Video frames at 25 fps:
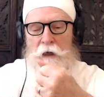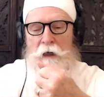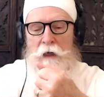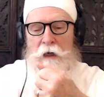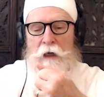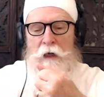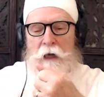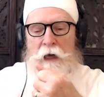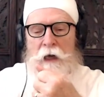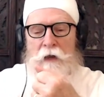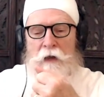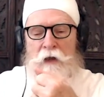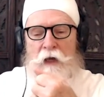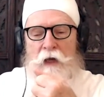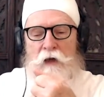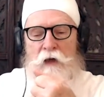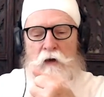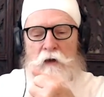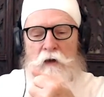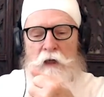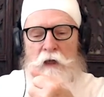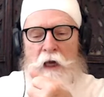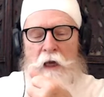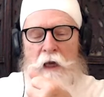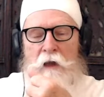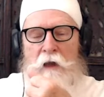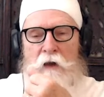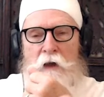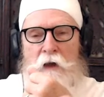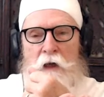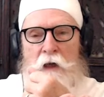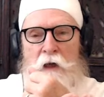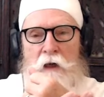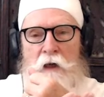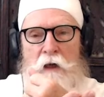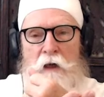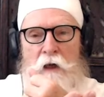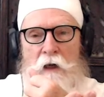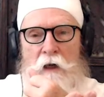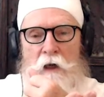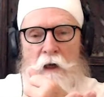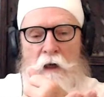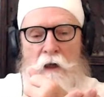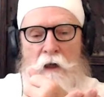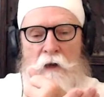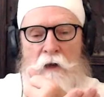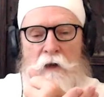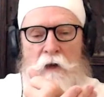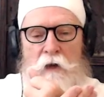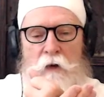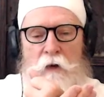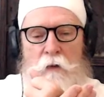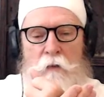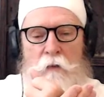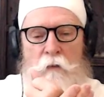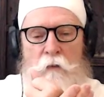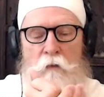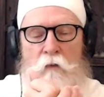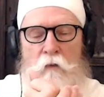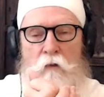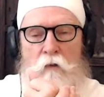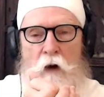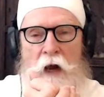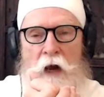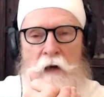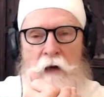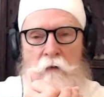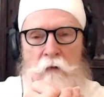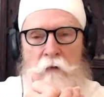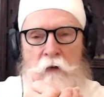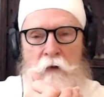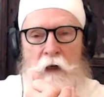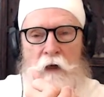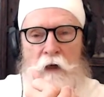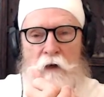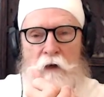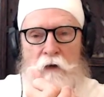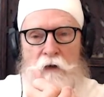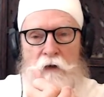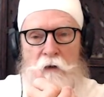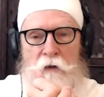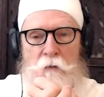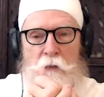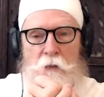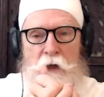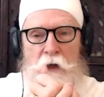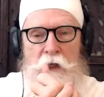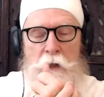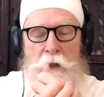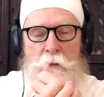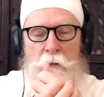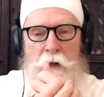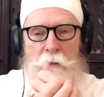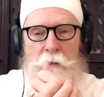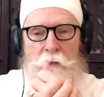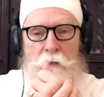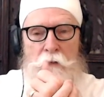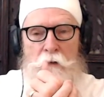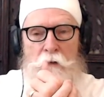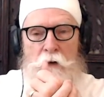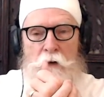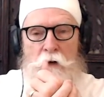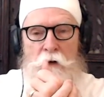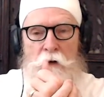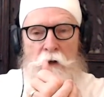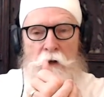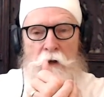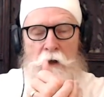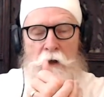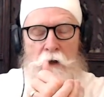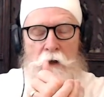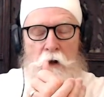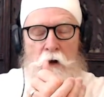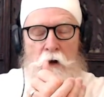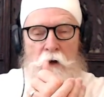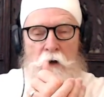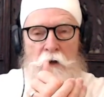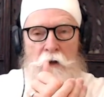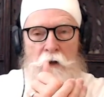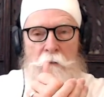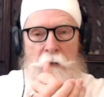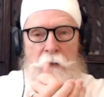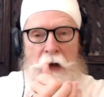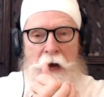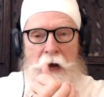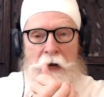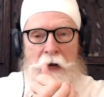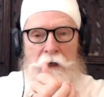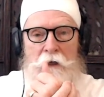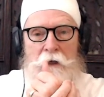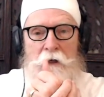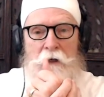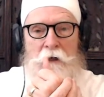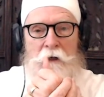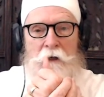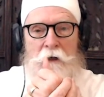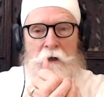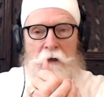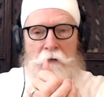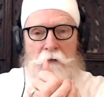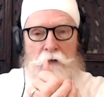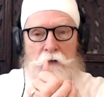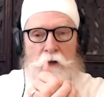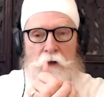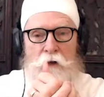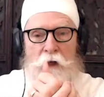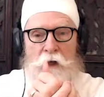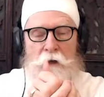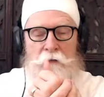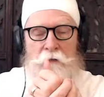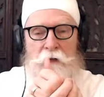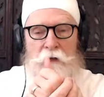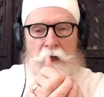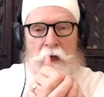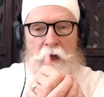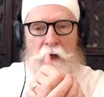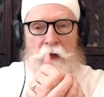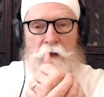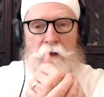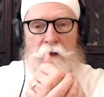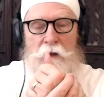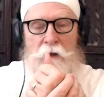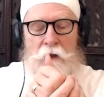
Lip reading: And then you take the right fingers and bring them up along the back of your left hand.